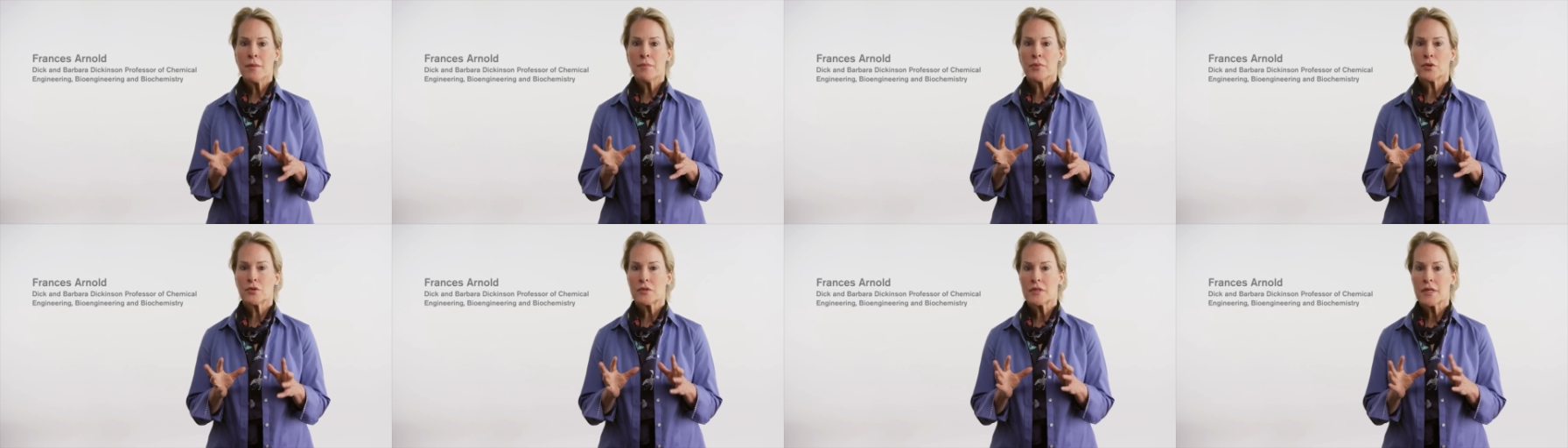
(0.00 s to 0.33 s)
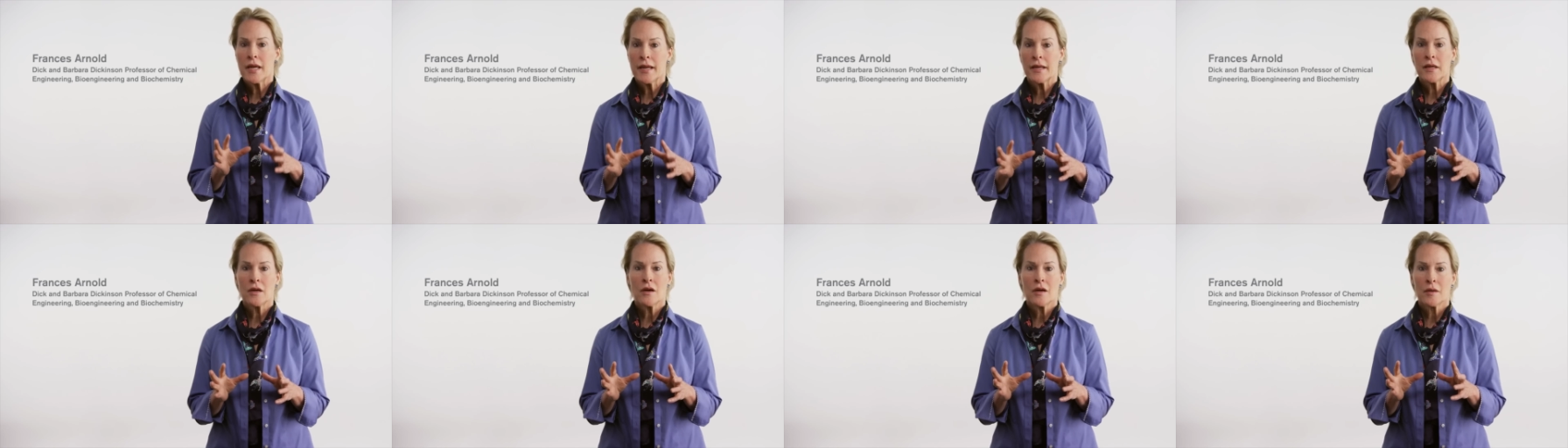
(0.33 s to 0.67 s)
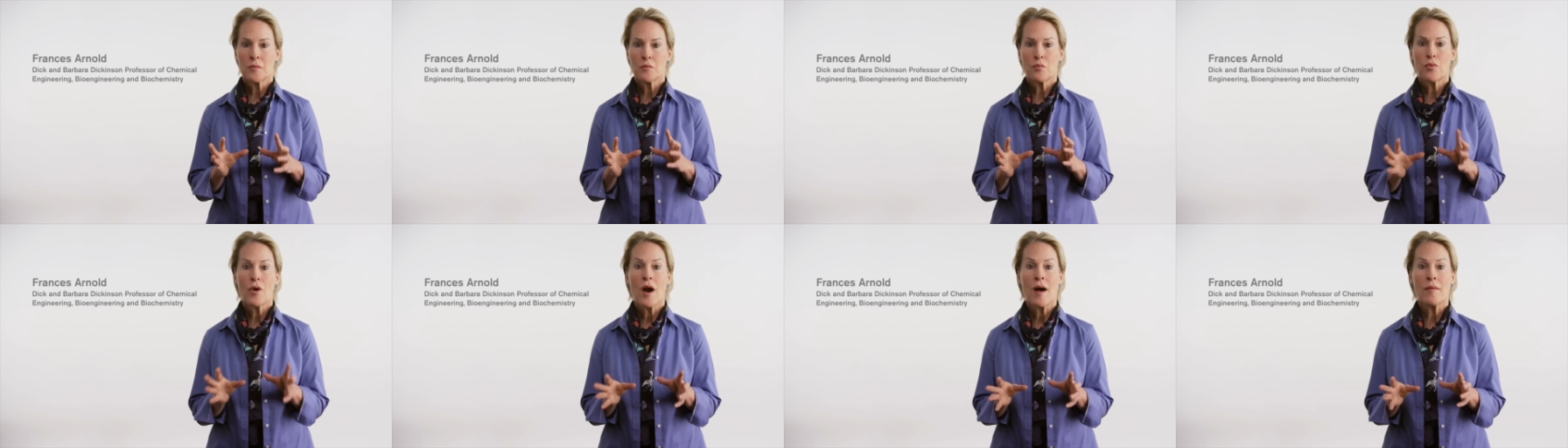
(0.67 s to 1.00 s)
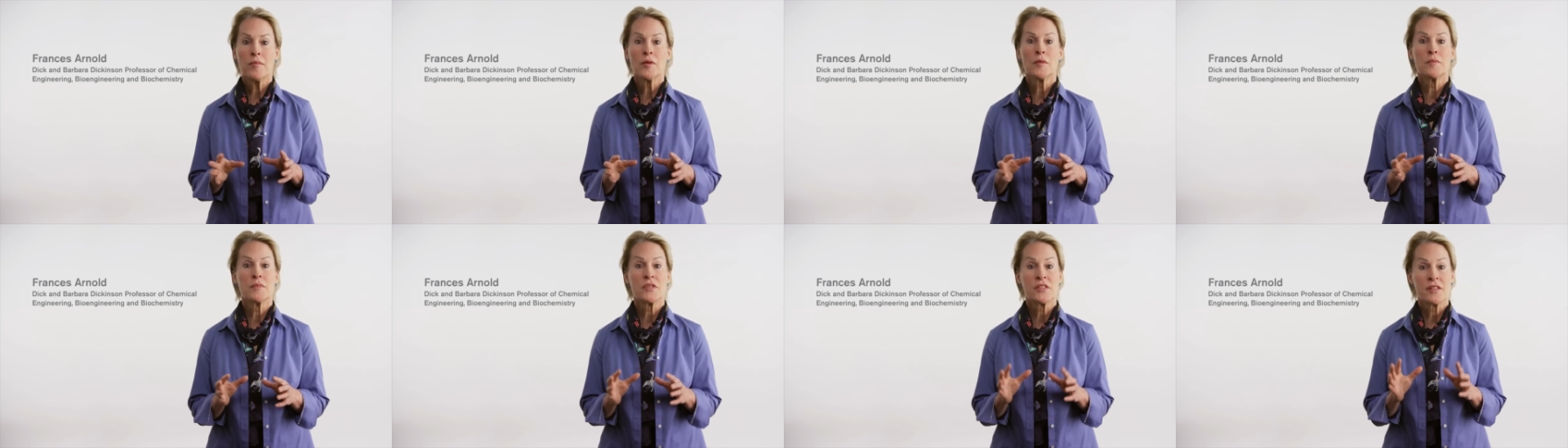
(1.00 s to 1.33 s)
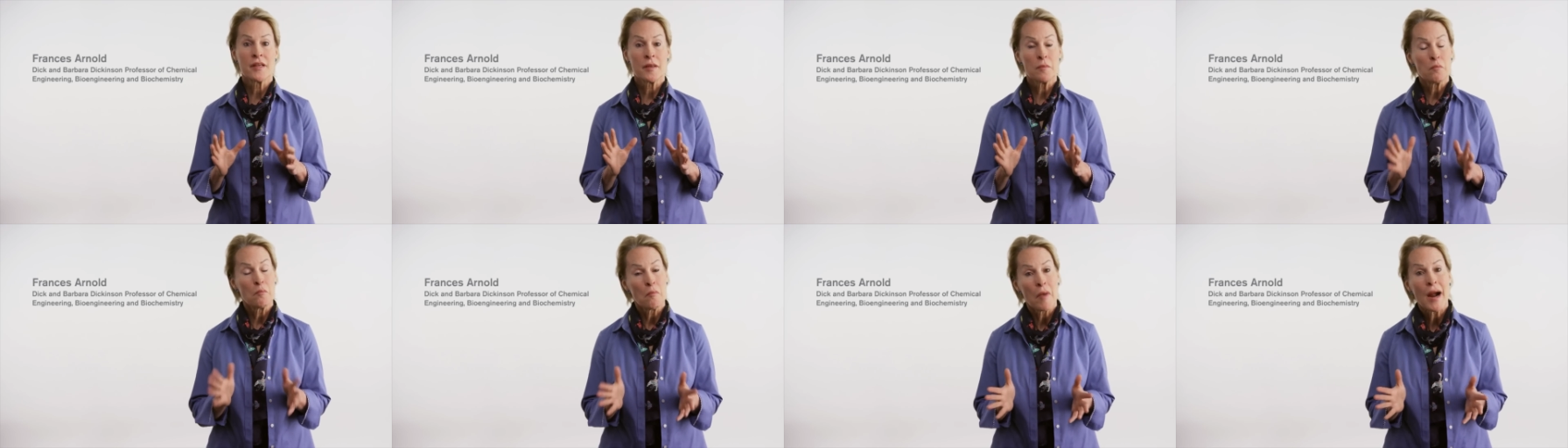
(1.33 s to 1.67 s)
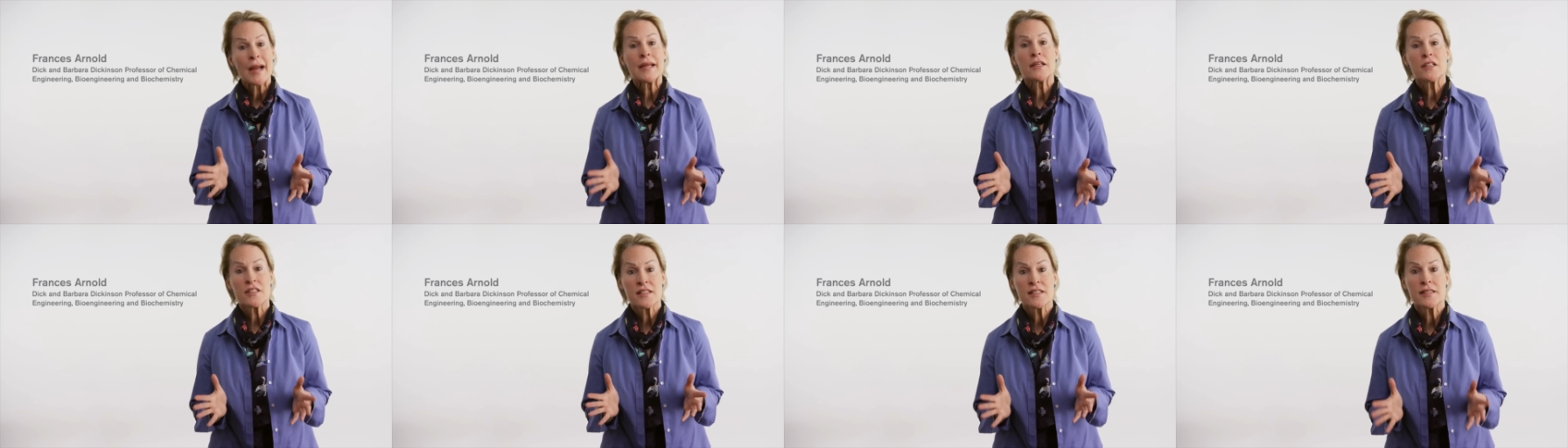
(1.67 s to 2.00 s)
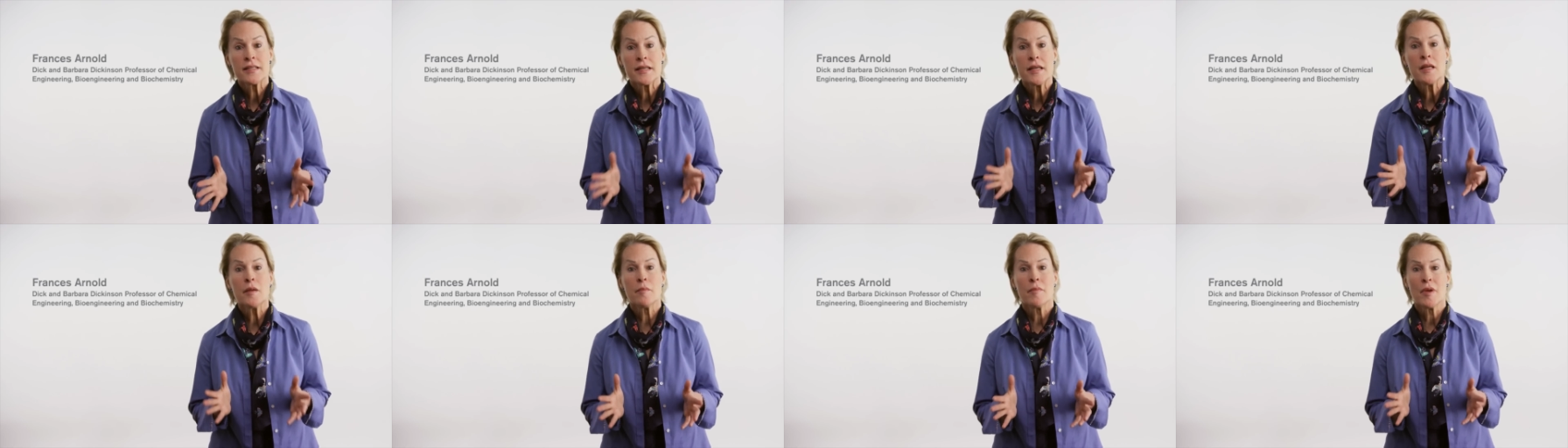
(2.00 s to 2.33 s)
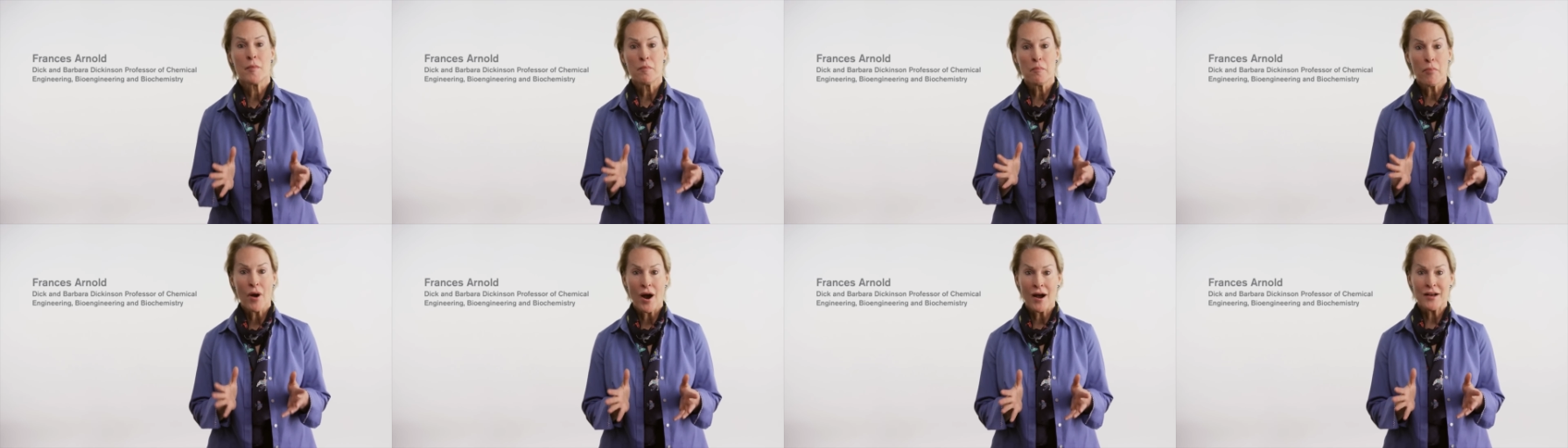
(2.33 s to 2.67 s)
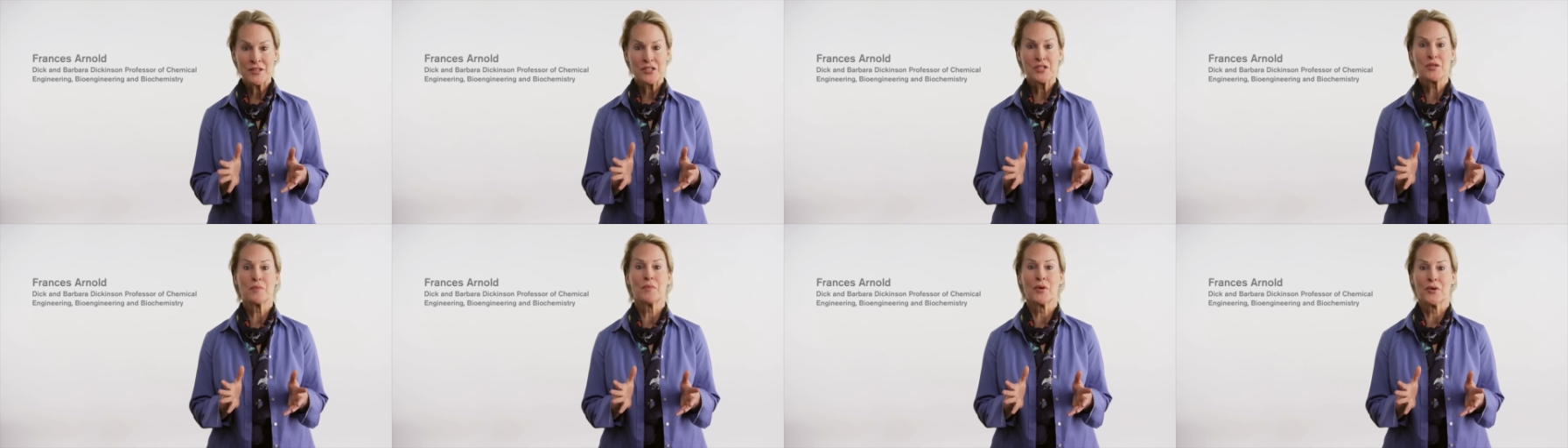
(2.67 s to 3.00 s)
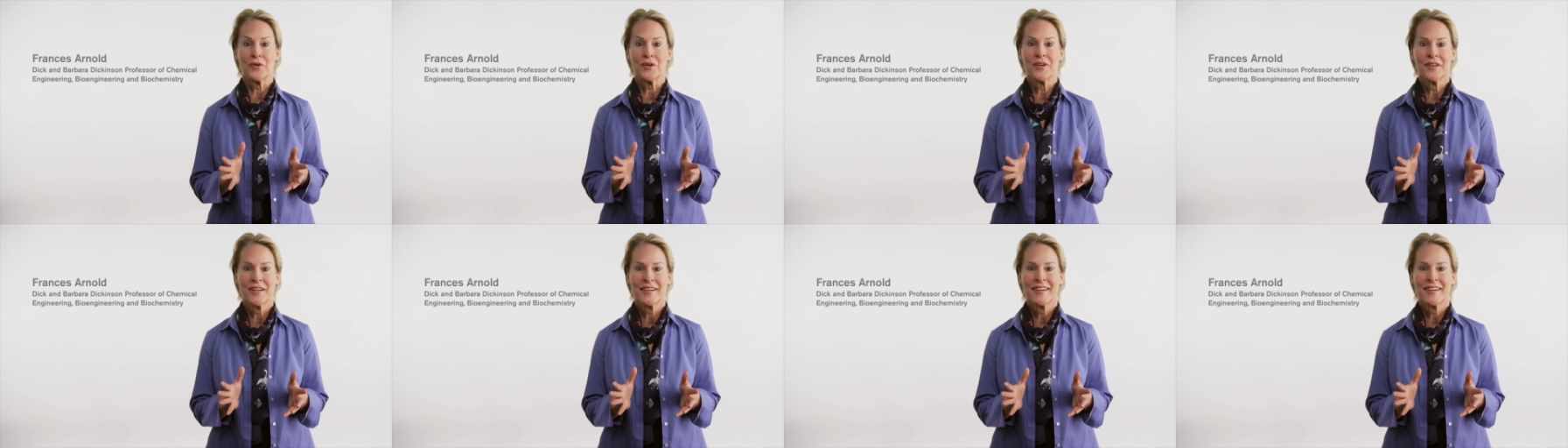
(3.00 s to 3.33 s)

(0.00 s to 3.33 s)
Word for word: People take on problems that might seem impossible,